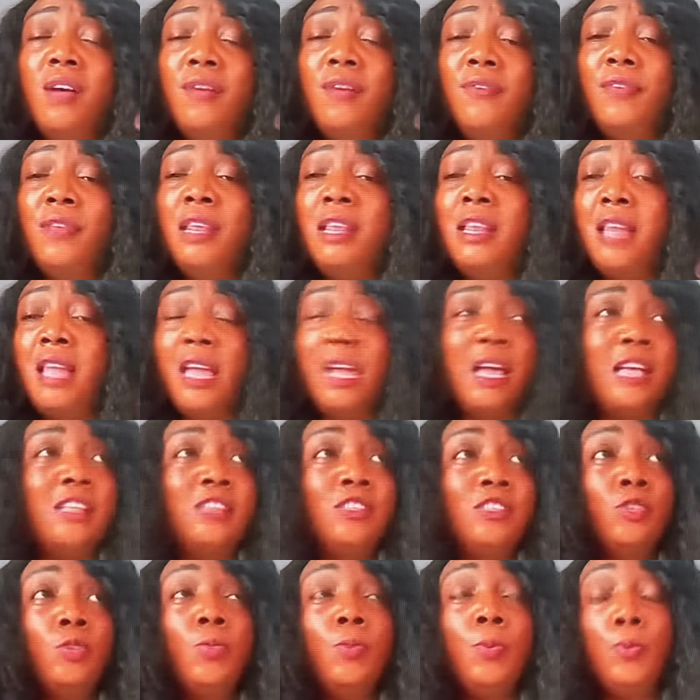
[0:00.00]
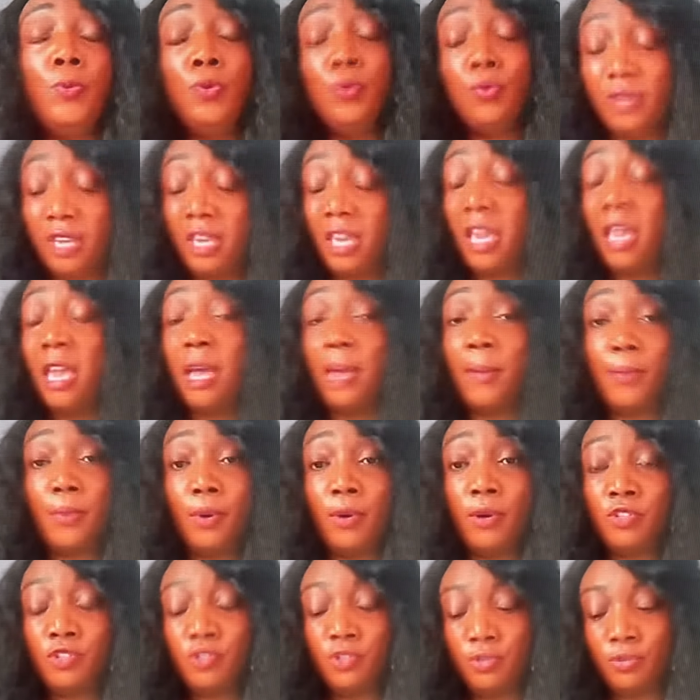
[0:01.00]
feeling like as though people don't care
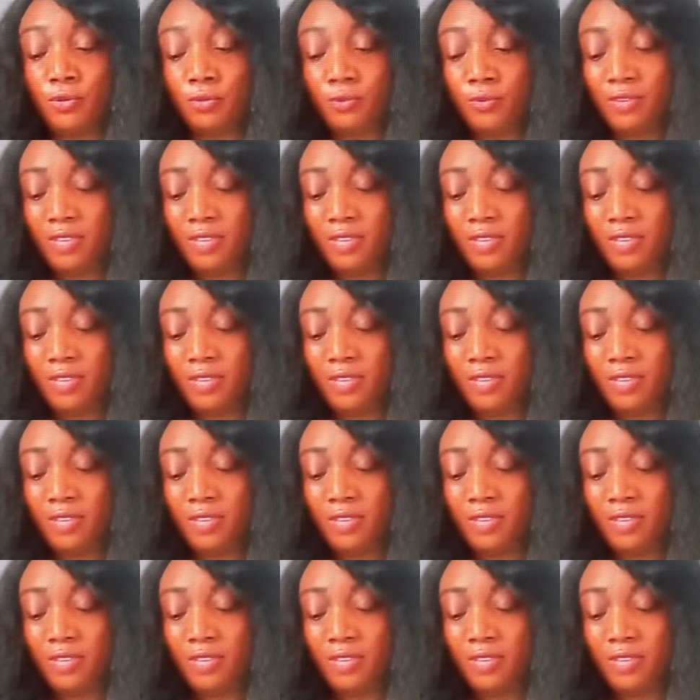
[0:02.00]
about you.